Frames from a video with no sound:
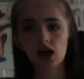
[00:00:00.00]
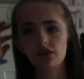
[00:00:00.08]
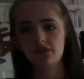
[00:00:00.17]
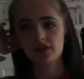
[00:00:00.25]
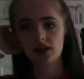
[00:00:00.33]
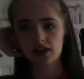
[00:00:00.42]
I
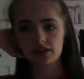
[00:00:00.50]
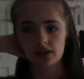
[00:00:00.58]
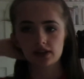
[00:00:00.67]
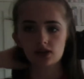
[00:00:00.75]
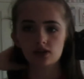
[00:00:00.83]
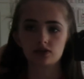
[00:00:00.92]
feel like
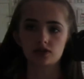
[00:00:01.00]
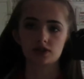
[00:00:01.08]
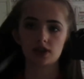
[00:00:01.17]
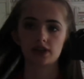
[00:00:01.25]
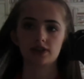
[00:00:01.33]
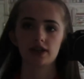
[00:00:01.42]
then they'll
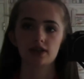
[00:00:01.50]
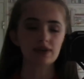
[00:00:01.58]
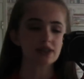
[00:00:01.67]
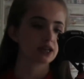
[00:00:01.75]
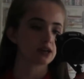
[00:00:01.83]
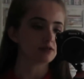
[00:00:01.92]
just like take the
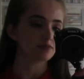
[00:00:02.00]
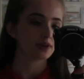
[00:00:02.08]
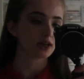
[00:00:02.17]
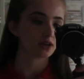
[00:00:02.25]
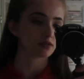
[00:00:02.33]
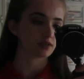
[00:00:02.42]
mess out of
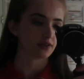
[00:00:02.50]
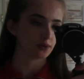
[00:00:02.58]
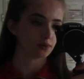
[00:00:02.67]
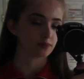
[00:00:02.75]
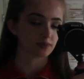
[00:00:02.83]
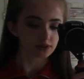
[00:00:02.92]
me, or if
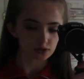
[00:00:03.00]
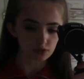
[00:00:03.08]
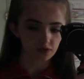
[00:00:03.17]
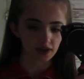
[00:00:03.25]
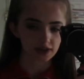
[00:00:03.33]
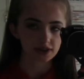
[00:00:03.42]
anyone in my
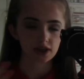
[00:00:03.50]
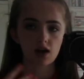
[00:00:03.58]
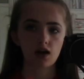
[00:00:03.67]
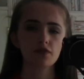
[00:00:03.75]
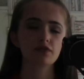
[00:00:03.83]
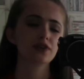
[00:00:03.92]
school finds it,
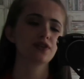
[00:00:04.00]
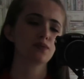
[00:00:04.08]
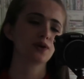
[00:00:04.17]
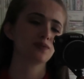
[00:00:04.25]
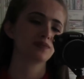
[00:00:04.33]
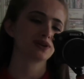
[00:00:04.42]
hopefully they won't,